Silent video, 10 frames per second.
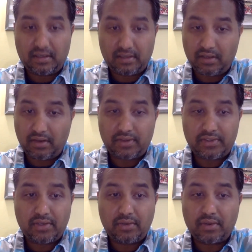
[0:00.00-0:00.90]
The Lord
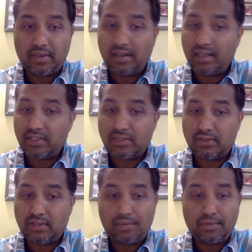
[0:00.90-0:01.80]
said, okay, let's
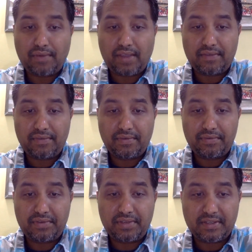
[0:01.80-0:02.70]
see if we find
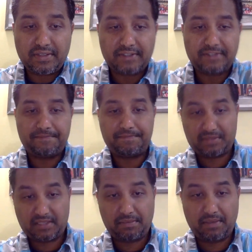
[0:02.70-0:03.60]
50.
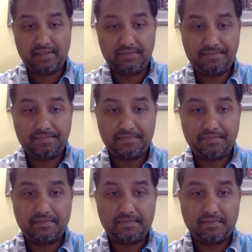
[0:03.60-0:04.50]
Amen?
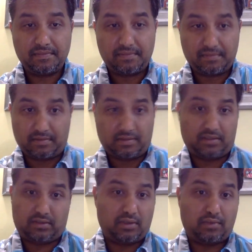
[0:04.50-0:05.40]

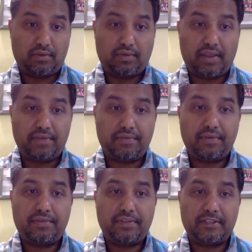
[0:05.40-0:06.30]
Let's see if we find
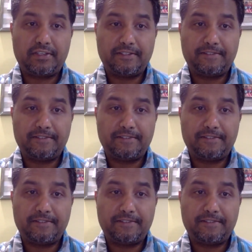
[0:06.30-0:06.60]
50.